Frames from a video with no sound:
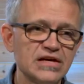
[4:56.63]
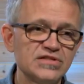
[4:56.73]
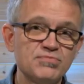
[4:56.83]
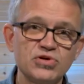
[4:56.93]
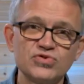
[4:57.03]

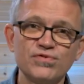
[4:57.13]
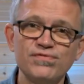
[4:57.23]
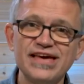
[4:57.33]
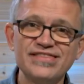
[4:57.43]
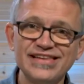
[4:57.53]
spiritual
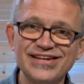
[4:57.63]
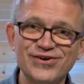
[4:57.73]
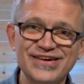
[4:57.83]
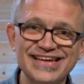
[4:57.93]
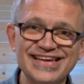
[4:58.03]
faith
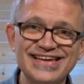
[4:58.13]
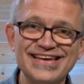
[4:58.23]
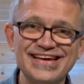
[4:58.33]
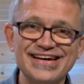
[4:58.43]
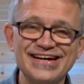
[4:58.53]
leader
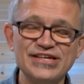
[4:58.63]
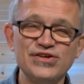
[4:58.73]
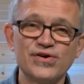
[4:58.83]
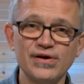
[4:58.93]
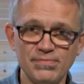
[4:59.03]
in
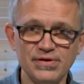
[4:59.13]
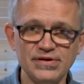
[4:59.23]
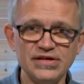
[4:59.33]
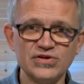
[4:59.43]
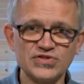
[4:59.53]
Europe
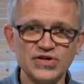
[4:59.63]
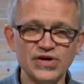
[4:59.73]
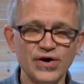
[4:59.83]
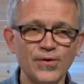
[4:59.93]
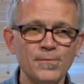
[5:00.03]
years
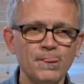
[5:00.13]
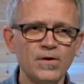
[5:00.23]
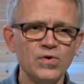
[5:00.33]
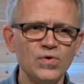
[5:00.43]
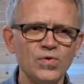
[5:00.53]
ago,
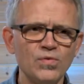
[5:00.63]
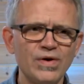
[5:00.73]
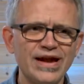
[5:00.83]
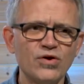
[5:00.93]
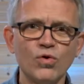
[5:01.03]
who
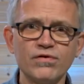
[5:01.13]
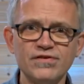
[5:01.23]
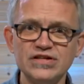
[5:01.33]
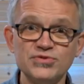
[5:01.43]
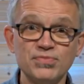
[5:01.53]
ran an
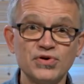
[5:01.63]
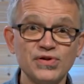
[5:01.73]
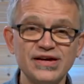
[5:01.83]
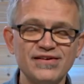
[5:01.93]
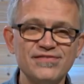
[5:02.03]
orphanage
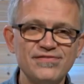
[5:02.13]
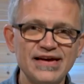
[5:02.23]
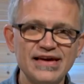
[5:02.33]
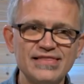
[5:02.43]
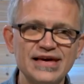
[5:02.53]
purely on
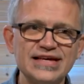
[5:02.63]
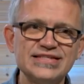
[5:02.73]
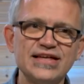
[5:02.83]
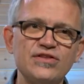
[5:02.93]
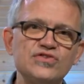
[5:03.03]
faith,
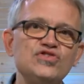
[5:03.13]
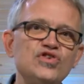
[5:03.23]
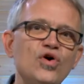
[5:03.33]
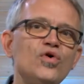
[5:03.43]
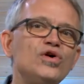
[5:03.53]
said there's
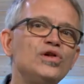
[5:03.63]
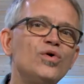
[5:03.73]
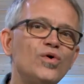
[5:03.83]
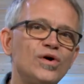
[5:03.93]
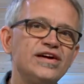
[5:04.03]
no
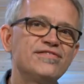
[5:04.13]
glory